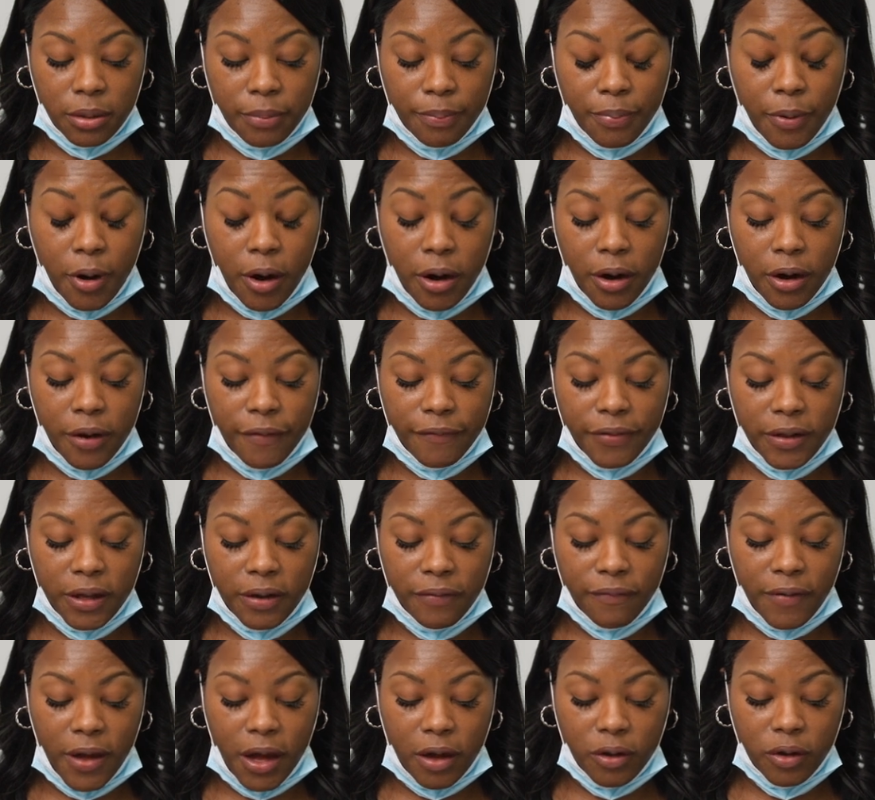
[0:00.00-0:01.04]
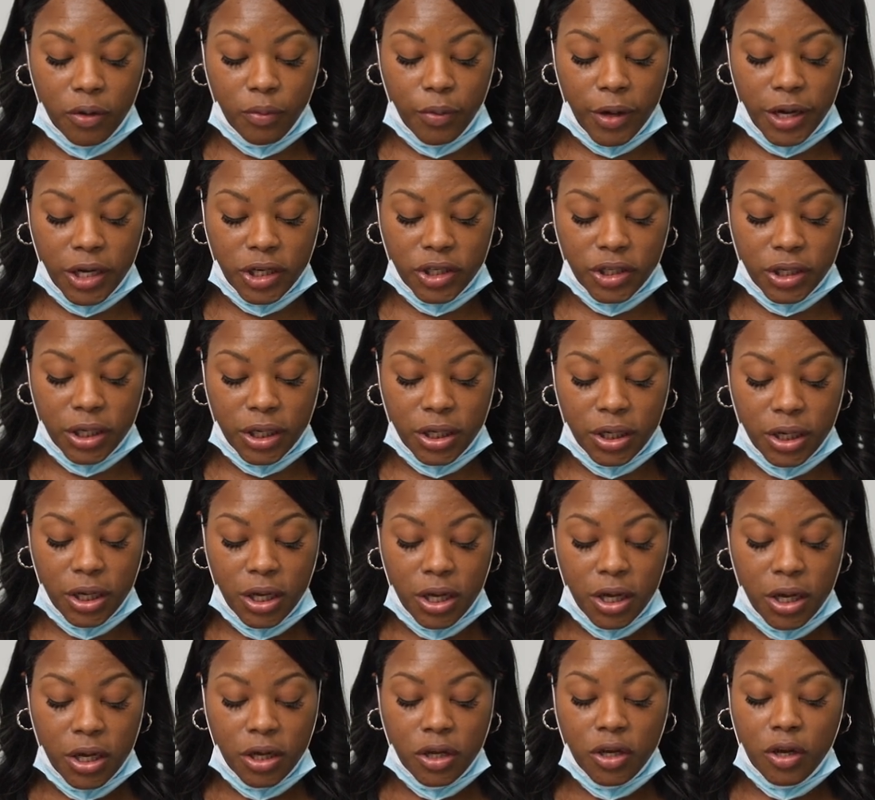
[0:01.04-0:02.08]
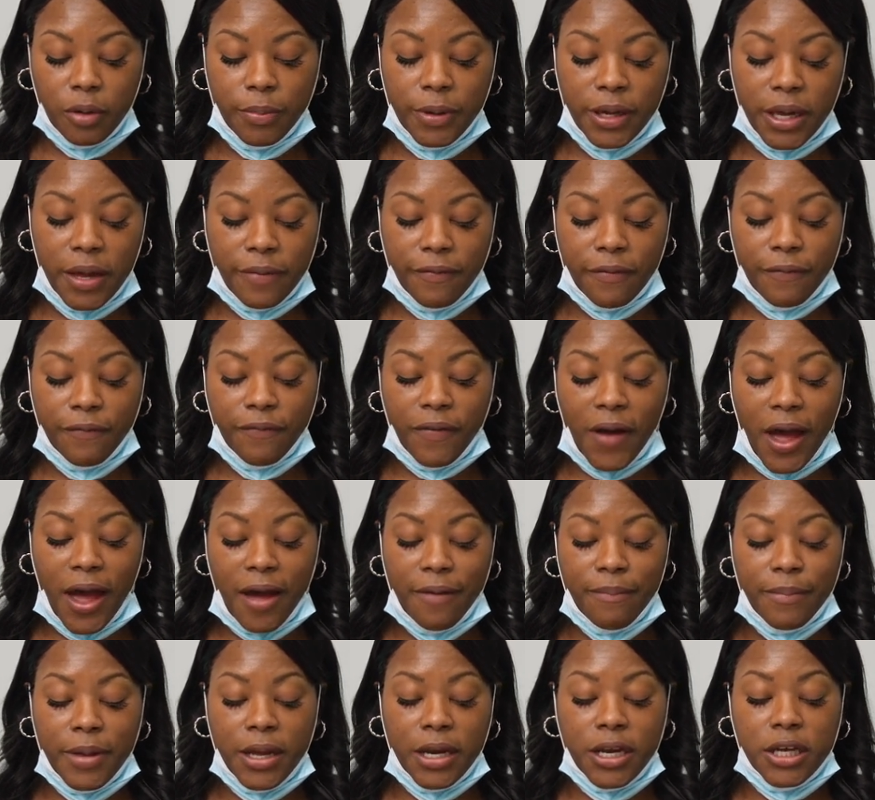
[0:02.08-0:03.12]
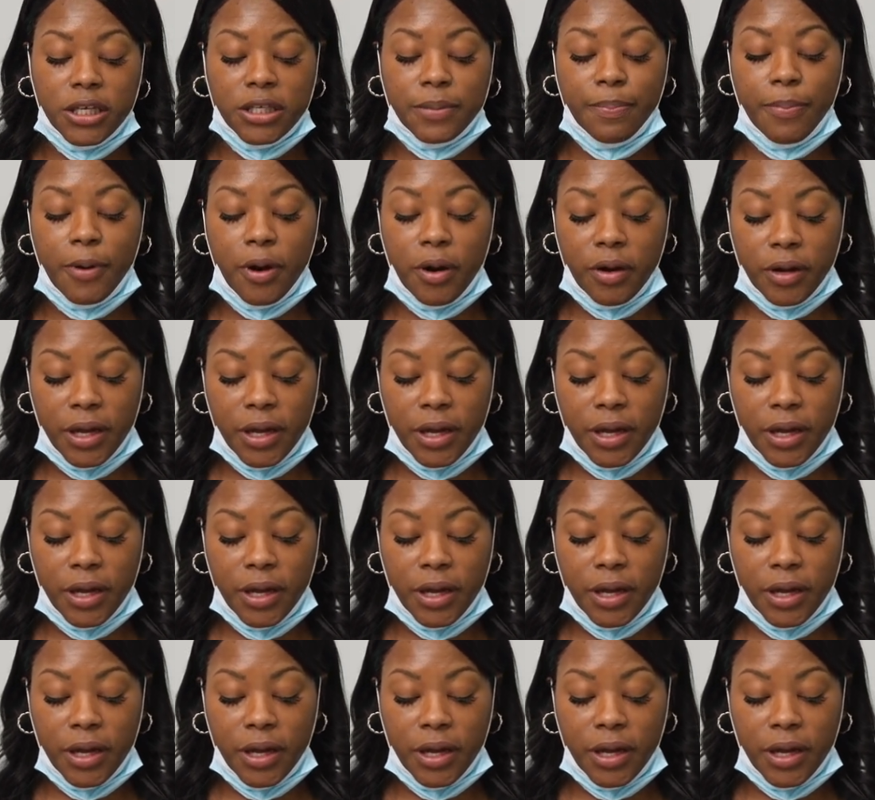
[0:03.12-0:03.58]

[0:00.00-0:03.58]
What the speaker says: part of the evaluation. You'll be given 5 minutes per